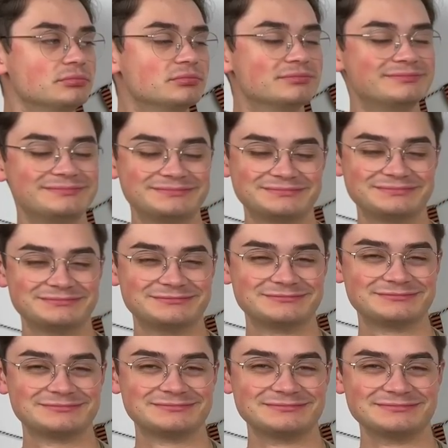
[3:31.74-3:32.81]

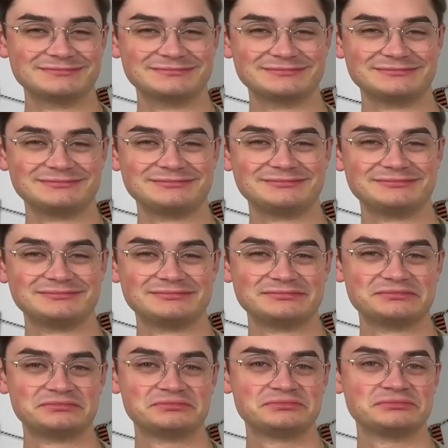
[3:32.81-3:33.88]

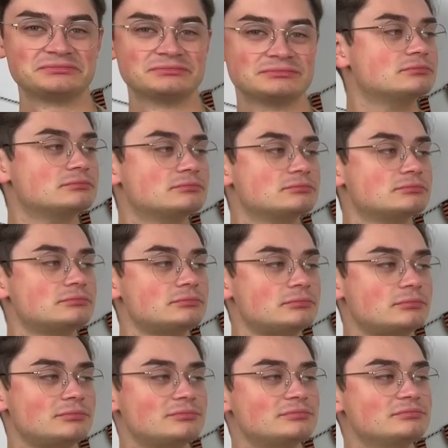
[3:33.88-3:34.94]

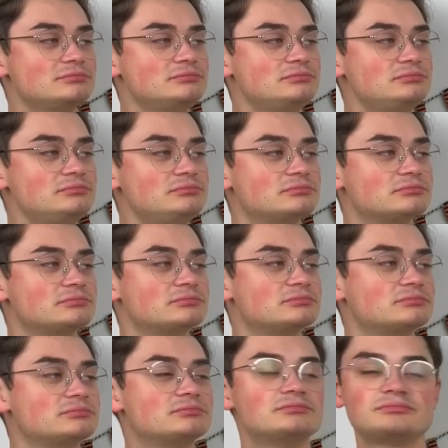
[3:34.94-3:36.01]

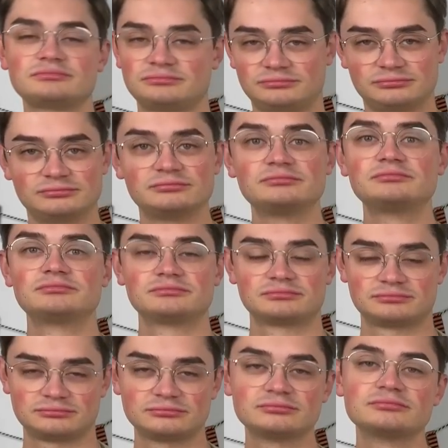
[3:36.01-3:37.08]

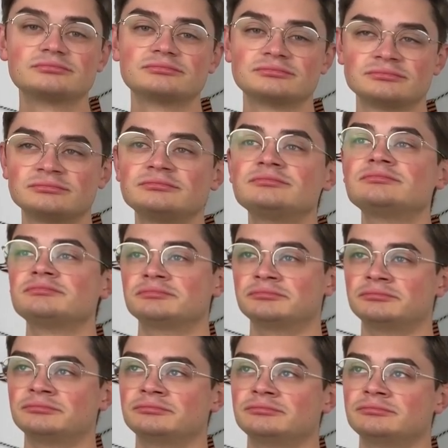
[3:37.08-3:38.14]

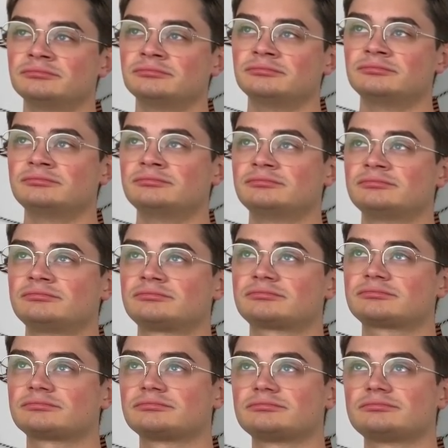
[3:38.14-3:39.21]

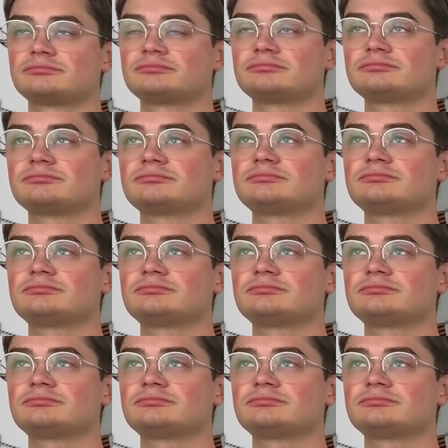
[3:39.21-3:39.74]
No words are spoken by the person on screen.